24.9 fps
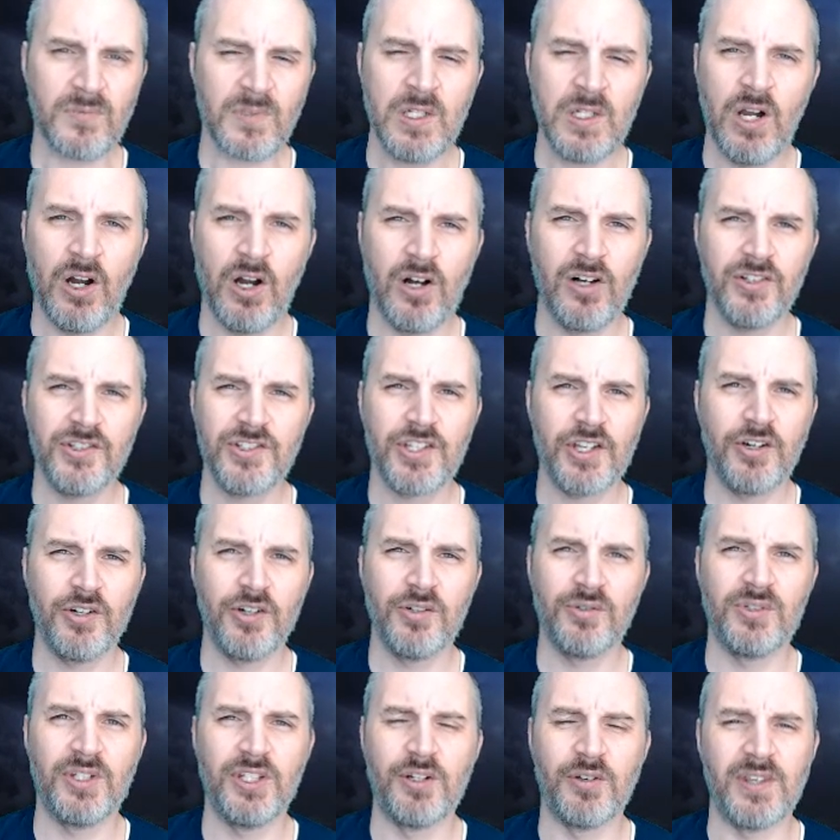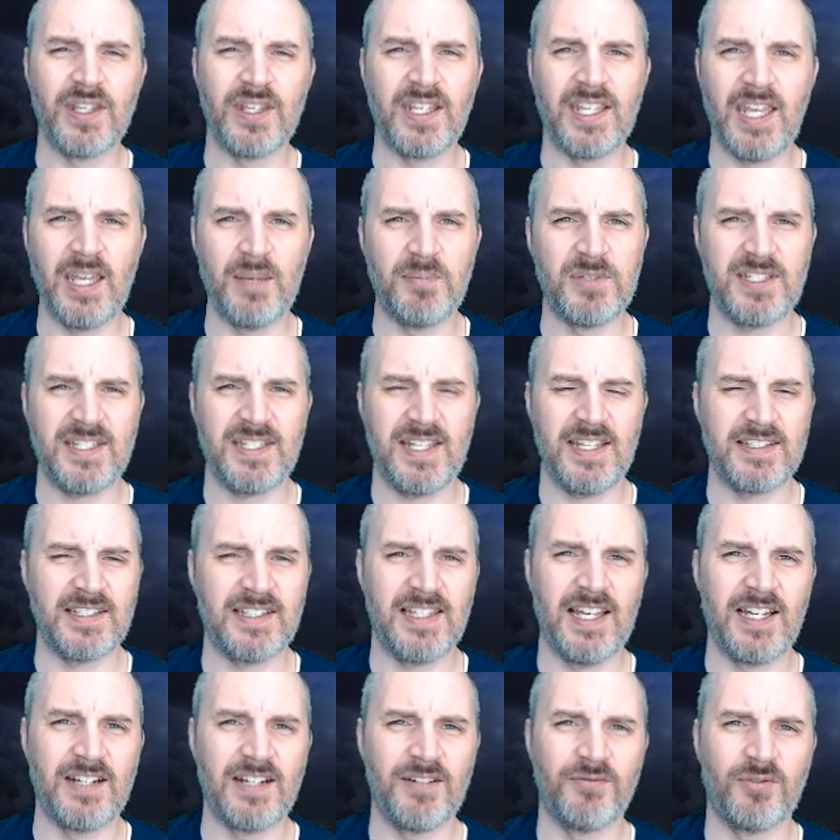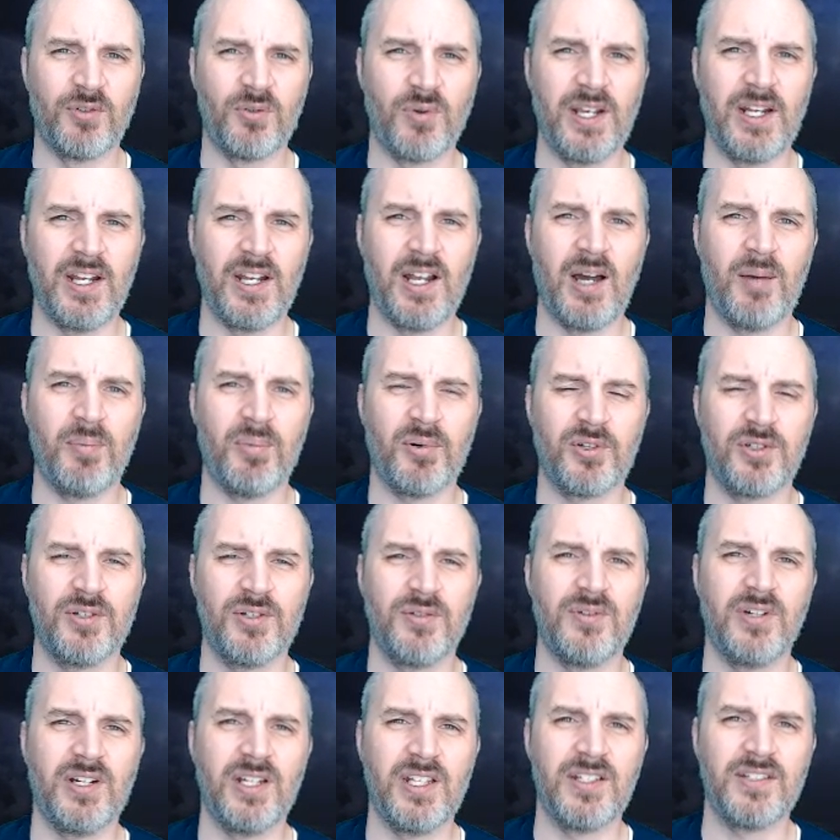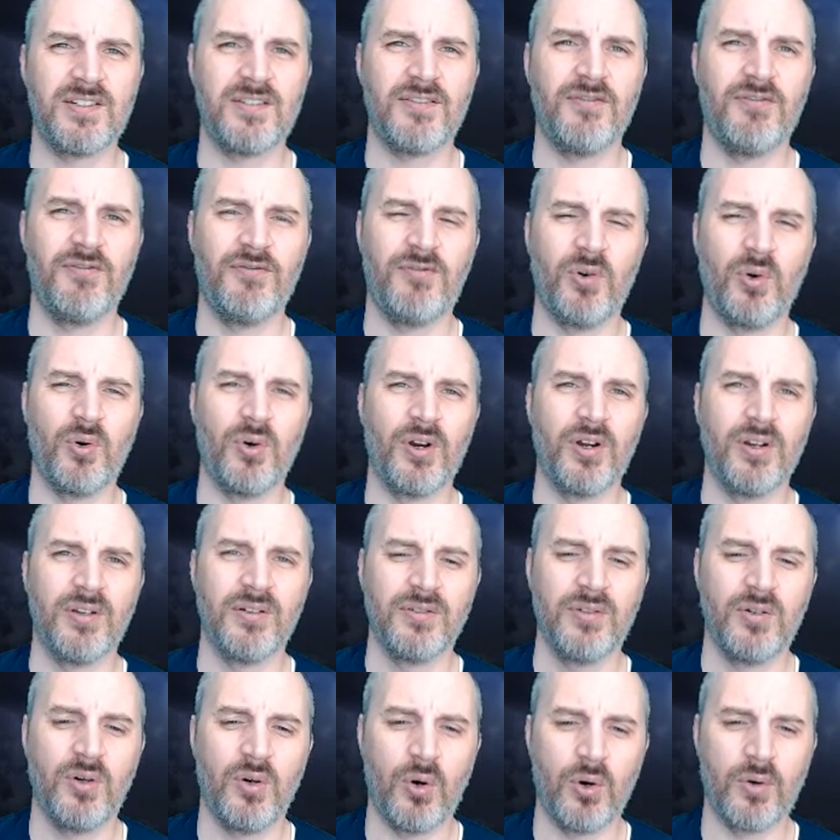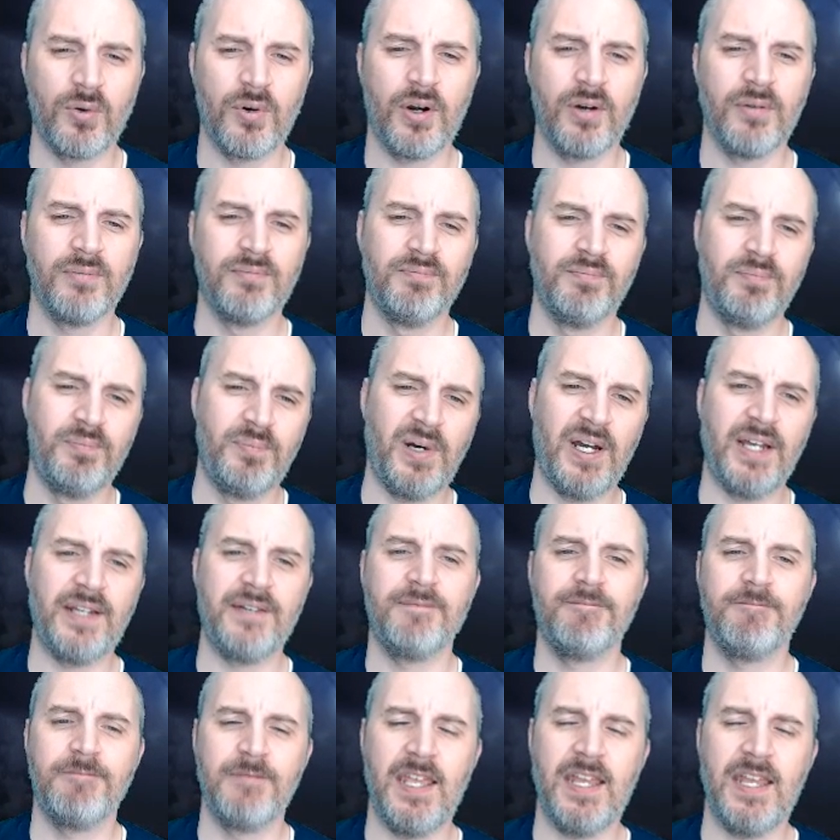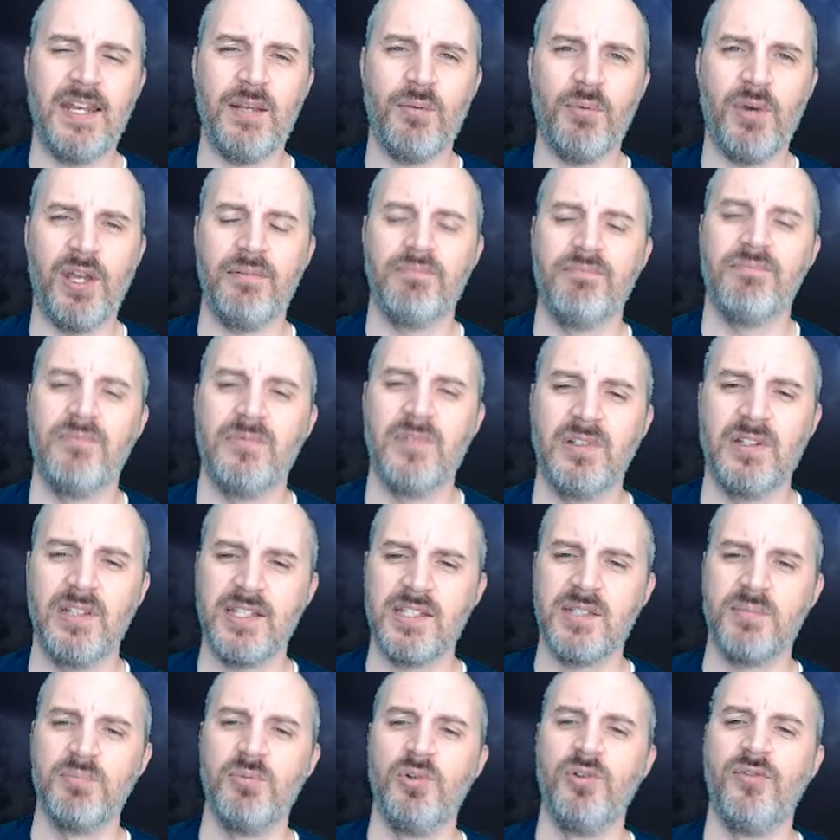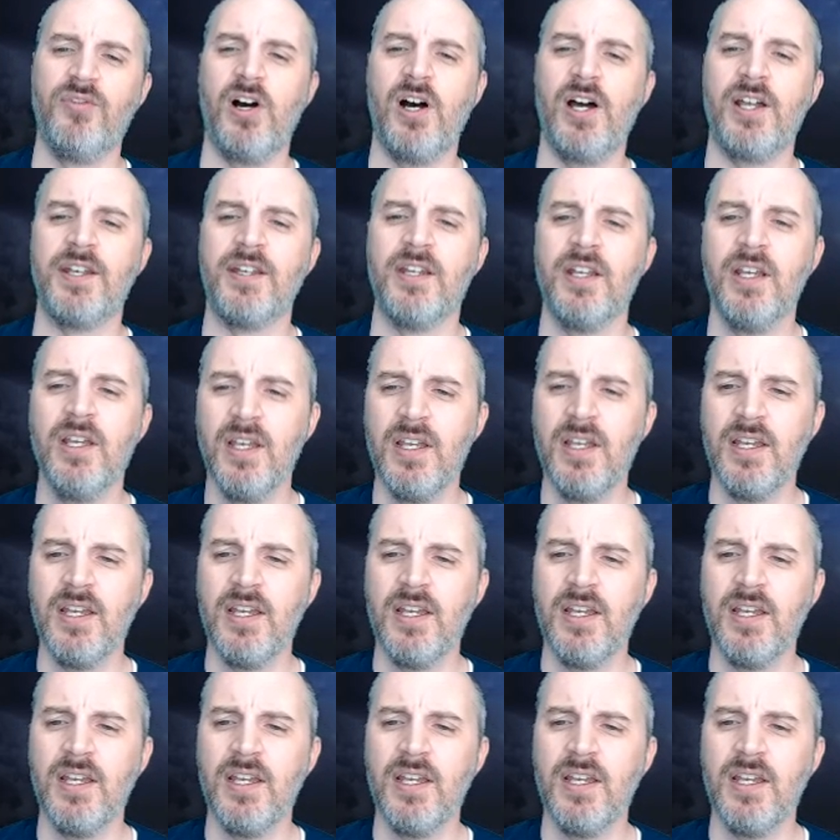Also, the game just has a lot of great opportunities for horror. But anyway, let's move on.